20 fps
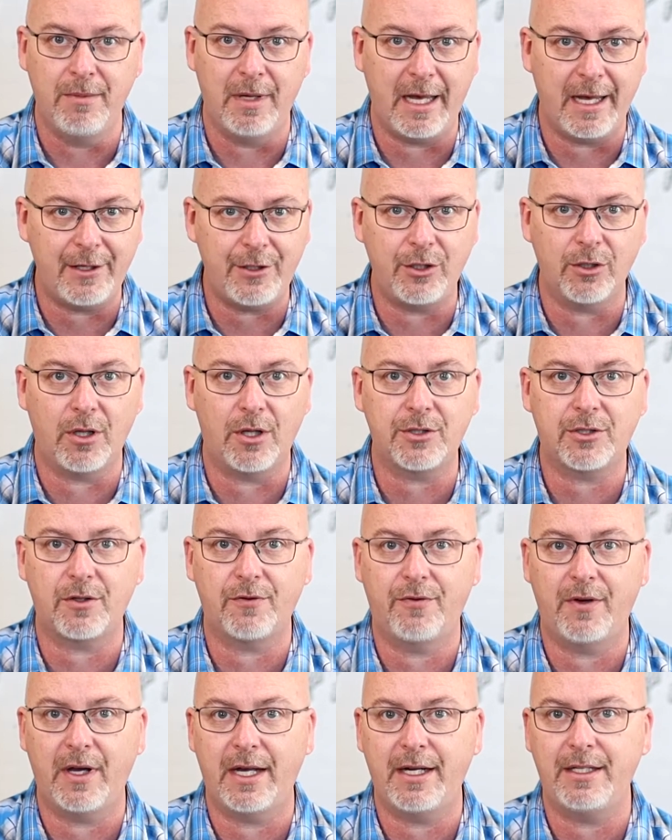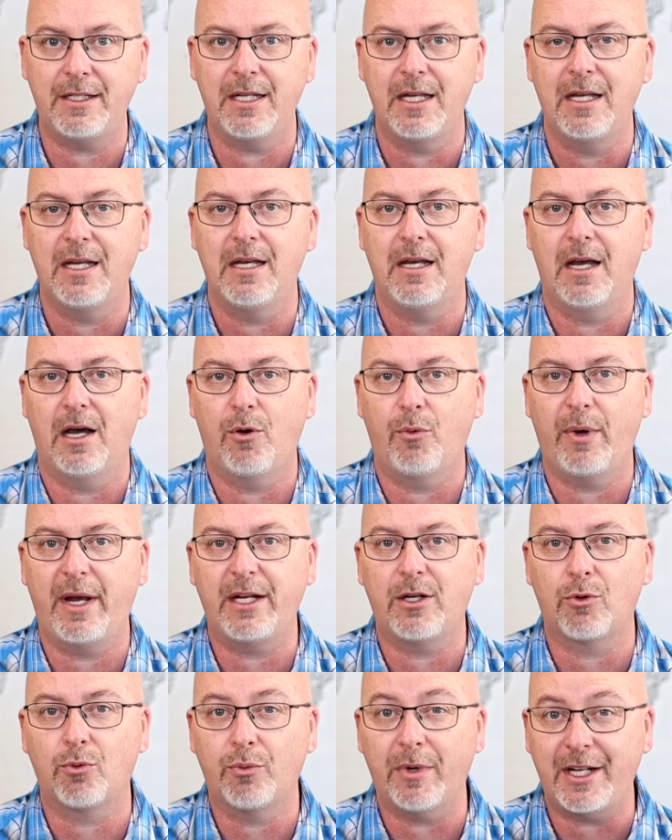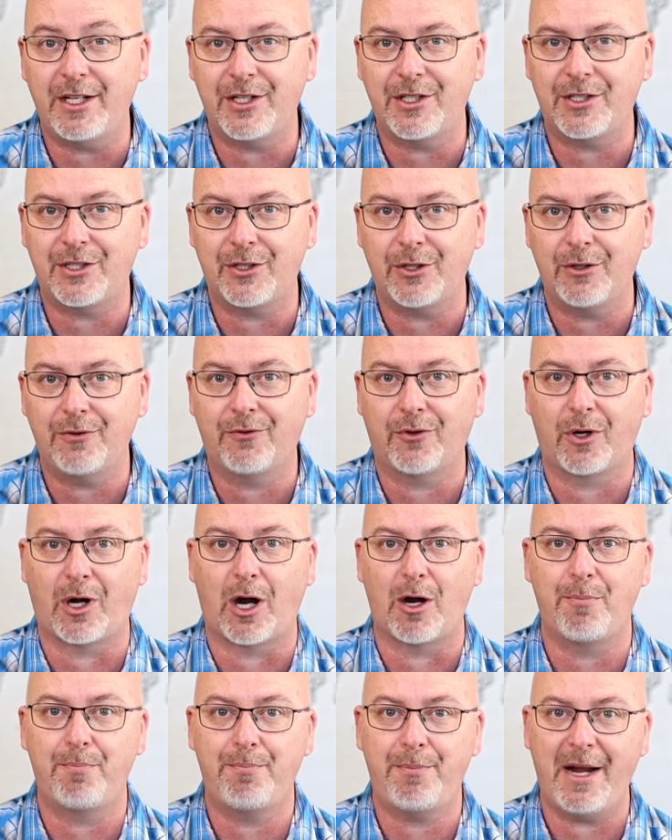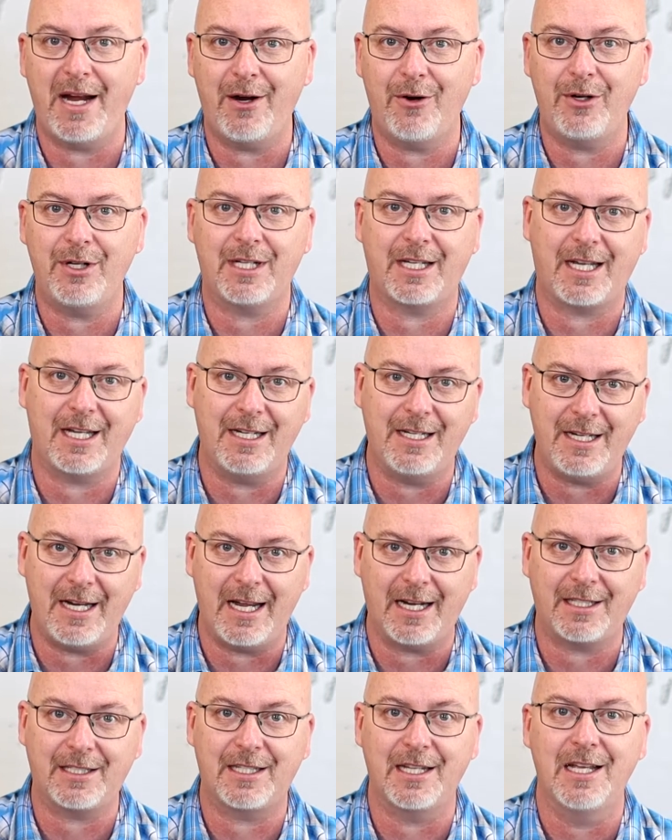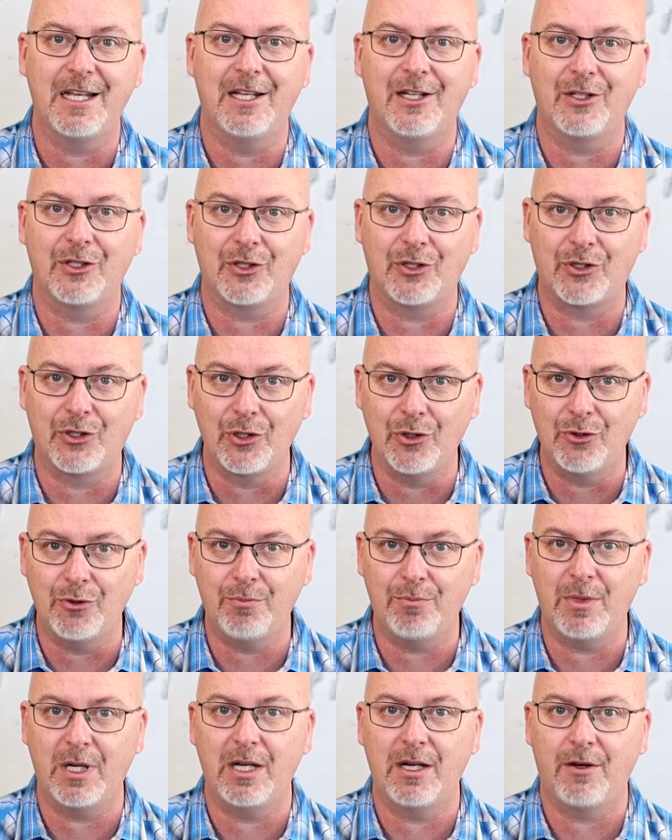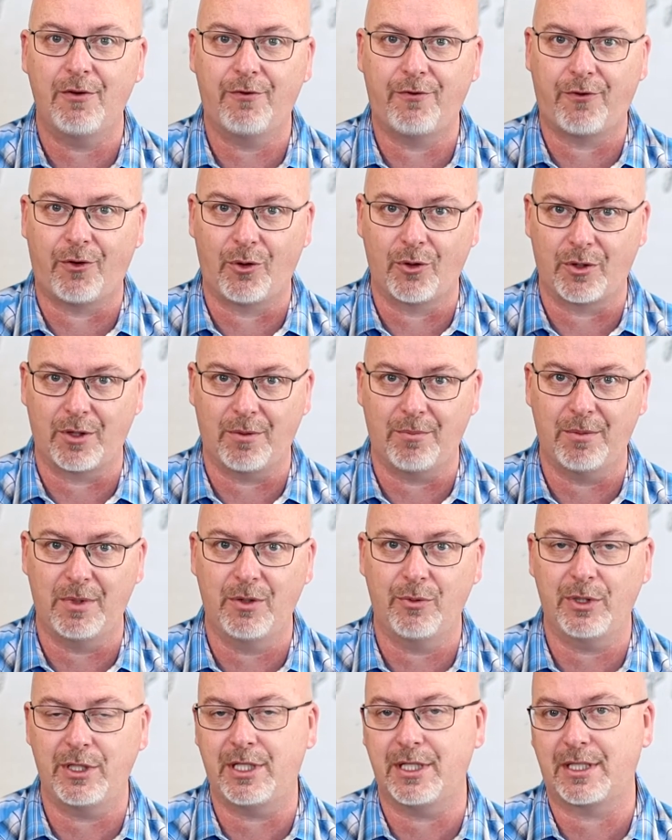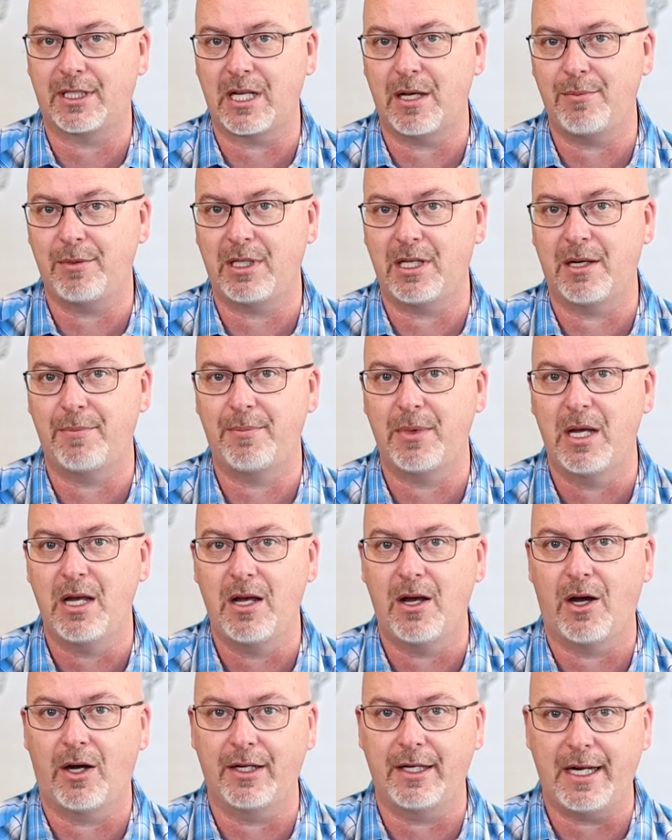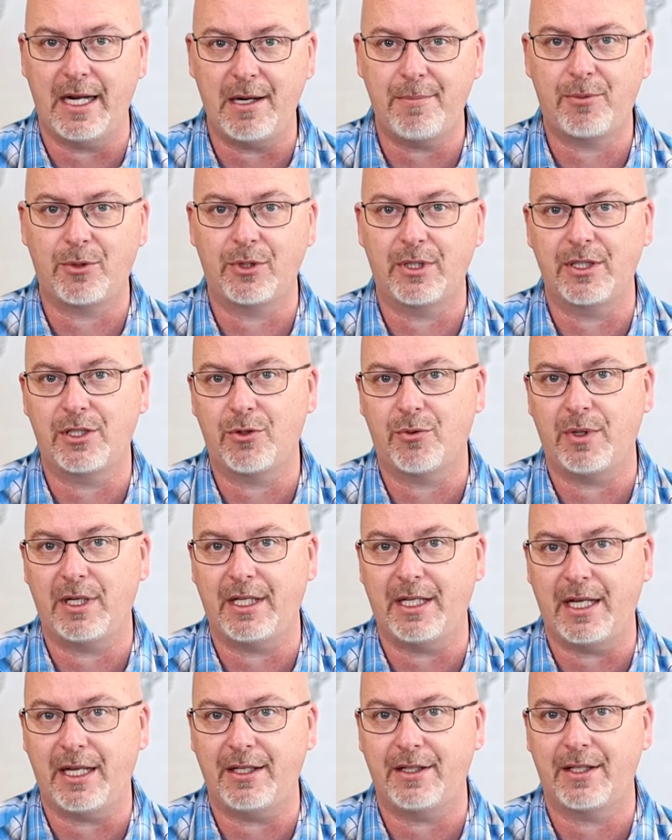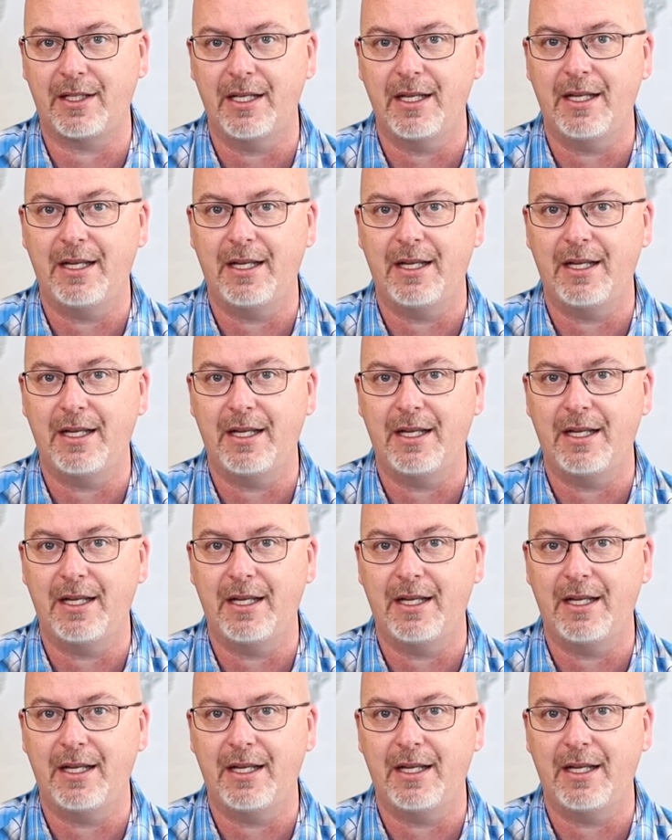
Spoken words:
And you'll also find a way to register for our Parent Connect Zoom forum, which is coming up on April the 28th